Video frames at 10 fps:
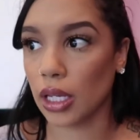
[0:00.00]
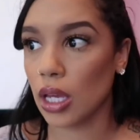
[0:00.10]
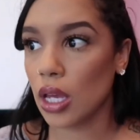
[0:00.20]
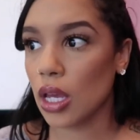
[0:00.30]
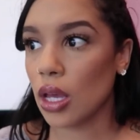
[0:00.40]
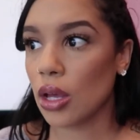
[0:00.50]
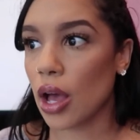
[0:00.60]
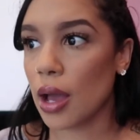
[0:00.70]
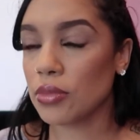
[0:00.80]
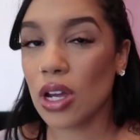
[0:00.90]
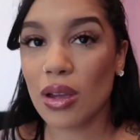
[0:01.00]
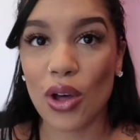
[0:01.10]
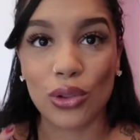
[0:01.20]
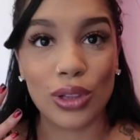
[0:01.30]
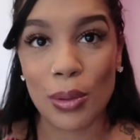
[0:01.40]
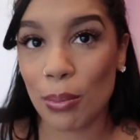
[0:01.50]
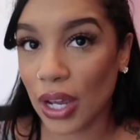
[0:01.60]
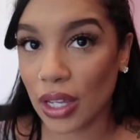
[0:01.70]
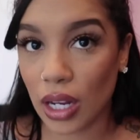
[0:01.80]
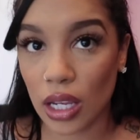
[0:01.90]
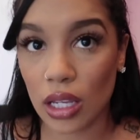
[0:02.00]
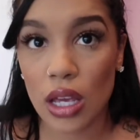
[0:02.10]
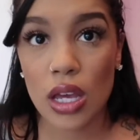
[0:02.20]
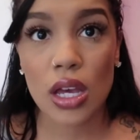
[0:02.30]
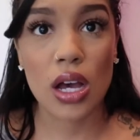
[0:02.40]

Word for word: Like, I'm talking about lip biting,